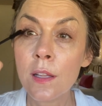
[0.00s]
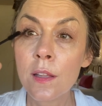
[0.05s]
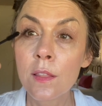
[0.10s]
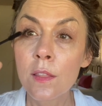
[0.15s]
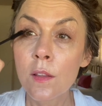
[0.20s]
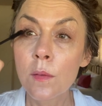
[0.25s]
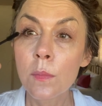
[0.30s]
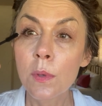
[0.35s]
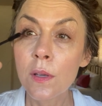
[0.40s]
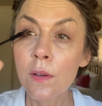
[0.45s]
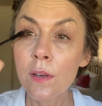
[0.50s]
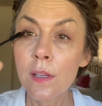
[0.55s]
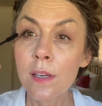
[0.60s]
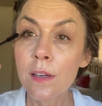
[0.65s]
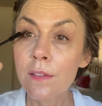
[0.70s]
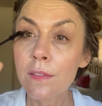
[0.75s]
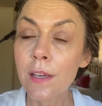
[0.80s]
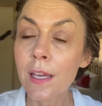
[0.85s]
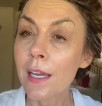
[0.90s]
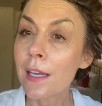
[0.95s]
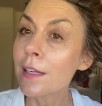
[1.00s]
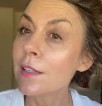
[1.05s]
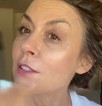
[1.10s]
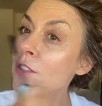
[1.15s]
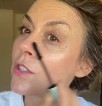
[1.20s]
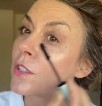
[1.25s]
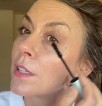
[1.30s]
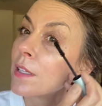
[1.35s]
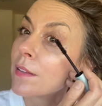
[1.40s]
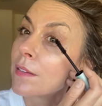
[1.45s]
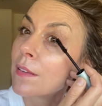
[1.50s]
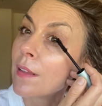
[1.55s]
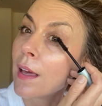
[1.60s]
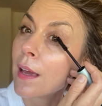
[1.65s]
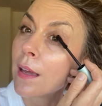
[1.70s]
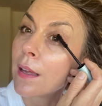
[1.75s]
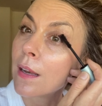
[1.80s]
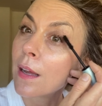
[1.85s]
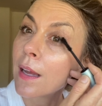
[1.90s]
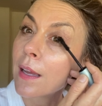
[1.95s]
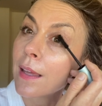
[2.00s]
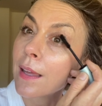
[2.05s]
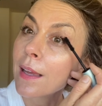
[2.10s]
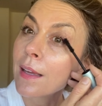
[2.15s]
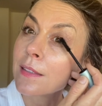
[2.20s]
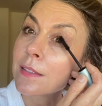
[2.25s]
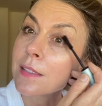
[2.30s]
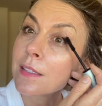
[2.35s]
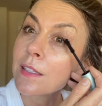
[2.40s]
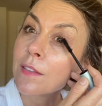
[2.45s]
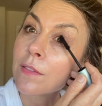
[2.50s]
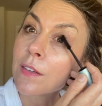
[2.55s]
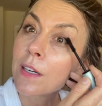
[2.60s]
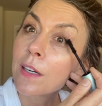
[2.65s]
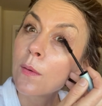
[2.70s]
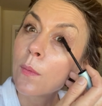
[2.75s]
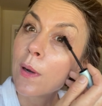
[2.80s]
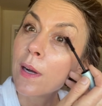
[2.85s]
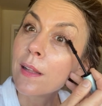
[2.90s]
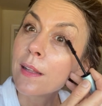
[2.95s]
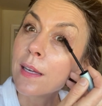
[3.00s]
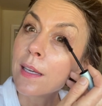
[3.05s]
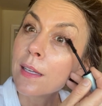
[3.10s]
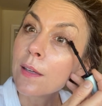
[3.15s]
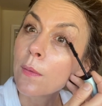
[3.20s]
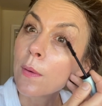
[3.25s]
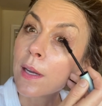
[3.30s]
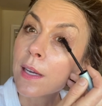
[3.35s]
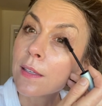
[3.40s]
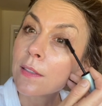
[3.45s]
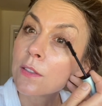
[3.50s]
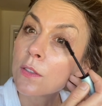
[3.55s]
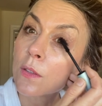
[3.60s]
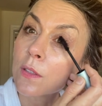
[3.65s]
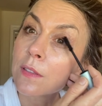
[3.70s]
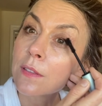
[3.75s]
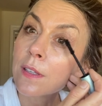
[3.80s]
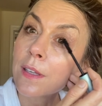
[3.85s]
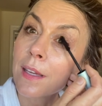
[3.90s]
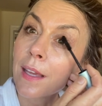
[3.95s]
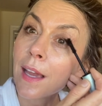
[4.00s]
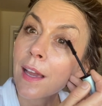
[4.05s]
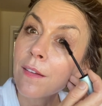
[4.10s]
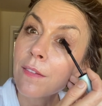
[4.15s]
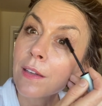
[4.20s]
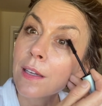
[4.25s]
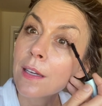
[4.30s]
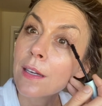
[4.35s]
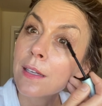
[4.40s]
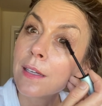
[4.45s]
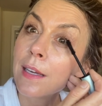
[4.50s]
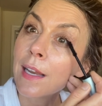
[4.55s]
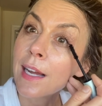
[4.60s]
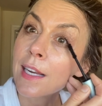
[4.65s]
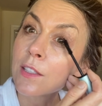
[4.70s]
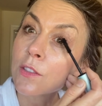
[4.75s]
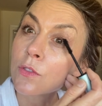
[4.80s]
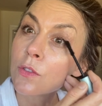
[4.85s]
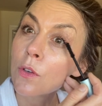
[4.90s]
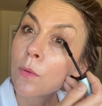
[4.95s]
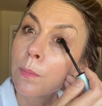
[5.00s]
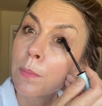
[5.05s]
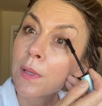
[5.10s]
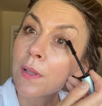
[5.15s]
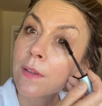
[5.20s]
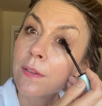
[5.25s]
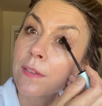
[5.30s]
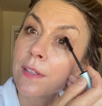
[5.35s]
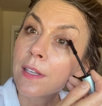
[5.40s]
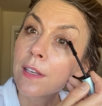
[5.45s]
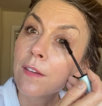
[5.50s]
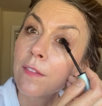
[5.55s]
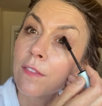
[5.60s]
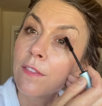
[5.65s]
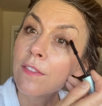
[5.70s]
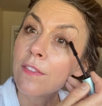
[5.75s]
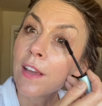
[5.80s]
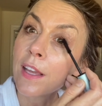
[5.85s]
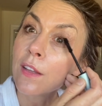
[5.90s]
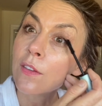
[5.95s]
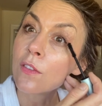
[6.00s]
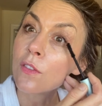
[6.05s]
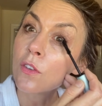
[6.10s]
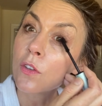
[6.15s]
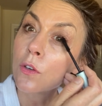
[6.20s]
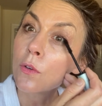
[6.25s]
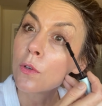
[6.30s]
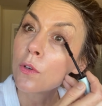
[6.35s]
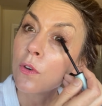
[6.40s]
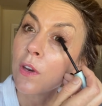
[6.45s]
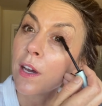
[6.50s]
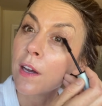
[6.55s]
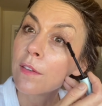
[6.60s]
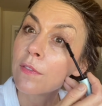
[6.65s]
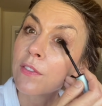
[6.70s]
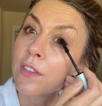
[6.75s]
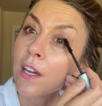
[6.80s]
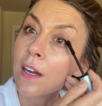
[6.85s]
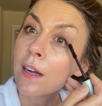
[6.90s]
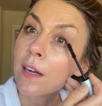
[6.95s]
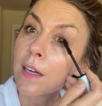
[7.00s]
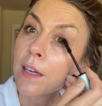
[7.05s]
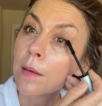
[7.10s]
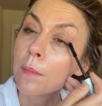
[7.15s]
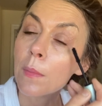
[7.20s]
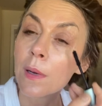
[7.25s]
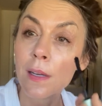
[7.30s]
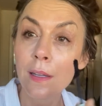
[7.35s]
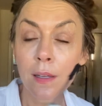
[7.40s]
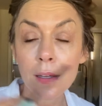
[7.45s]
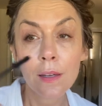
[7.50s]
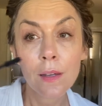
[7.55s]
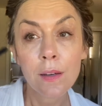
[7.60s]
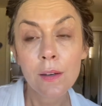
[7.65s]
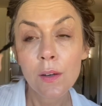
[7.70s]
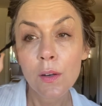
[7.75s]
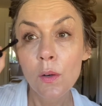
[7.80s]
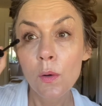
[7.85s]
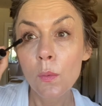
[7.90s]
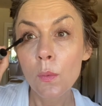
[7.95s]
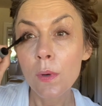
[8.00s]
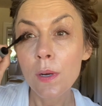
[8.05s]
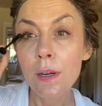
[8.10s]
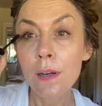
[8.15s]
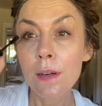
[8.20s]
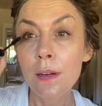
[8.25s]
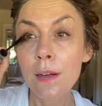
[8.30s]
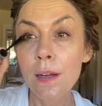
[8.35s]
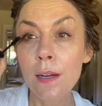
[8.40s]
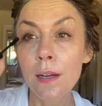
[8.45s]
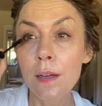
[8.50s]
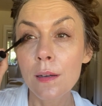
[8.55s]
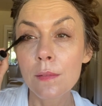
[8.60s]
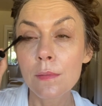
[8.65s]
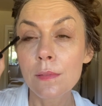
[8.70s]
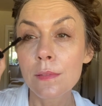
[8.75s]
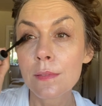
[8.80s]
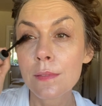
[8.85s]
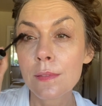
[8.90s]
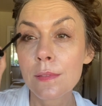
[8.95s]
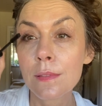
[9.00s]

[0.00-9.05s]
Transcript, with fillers: the beauty of age is that I can't see very well anyway. So it's like having a natural built-in face tune of time where um,